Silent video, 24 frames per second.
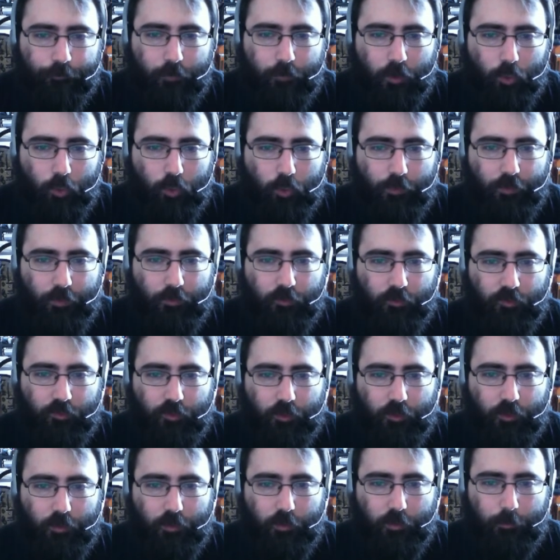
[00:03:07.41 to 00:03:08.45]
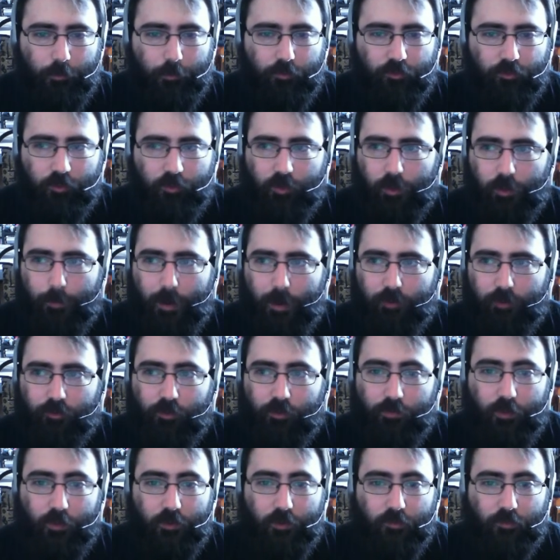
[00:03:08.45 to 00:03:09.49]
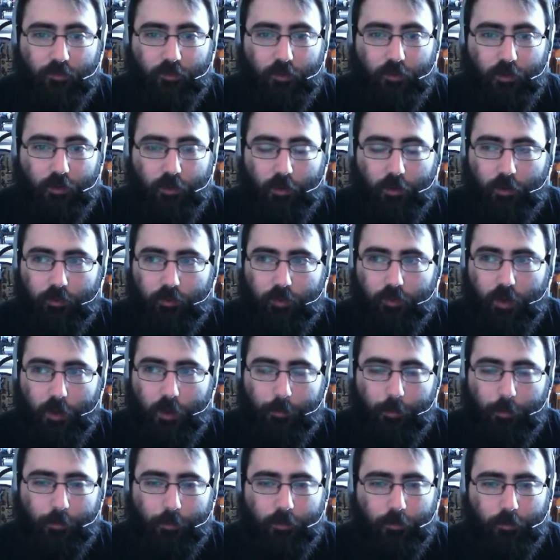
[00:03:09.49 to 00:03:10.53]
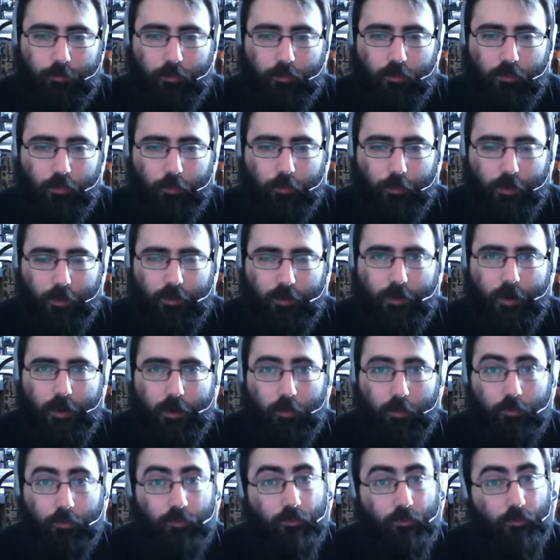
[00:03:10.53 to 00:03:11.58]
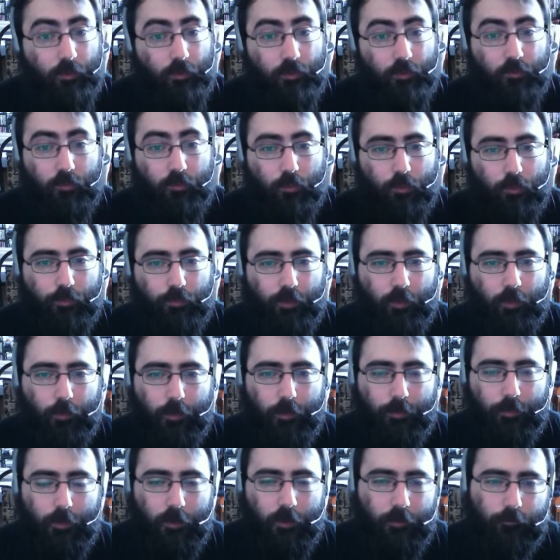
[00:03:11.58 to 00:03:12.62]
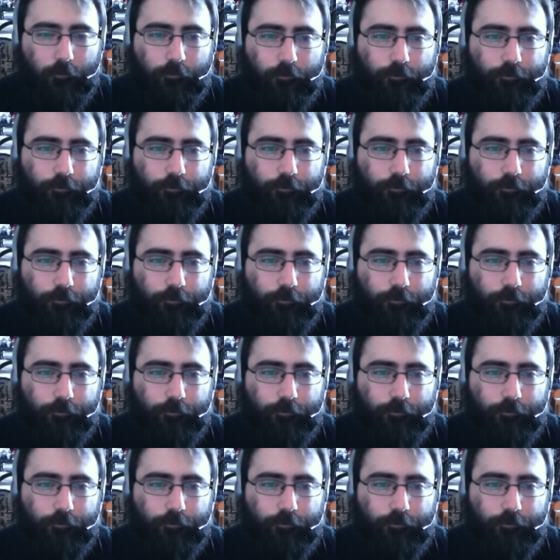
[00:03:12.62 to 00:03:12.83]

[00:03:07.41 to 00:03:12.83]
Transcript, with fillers: cool that there's a, uh, an admission time. Actually, that's the uh, time on my computer right now, so that's cool that it read that.